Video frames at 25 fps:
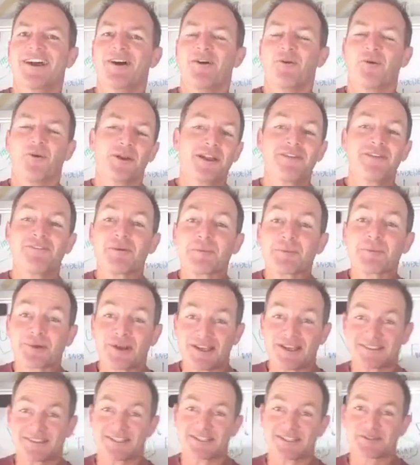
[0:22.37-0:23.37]
whatever
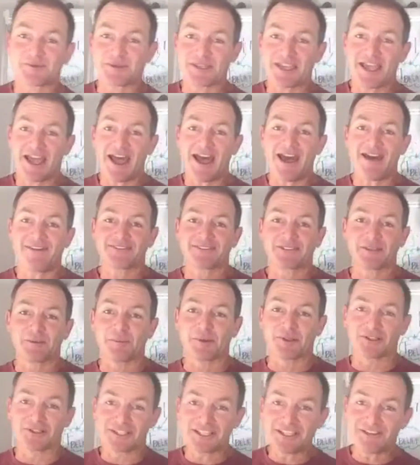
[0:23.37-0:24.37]
process we have to
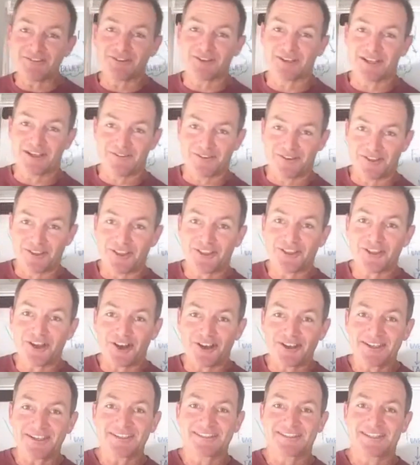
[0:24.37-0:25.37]
believe whatever the
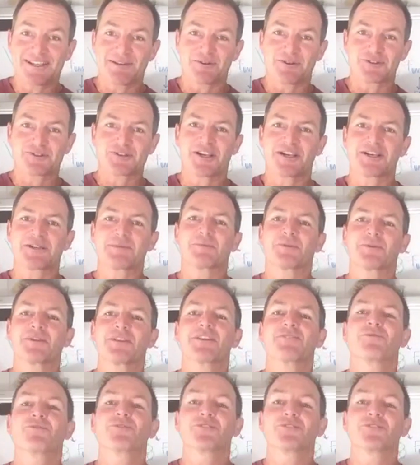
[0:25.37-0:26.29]
thought is that we're trying to believe,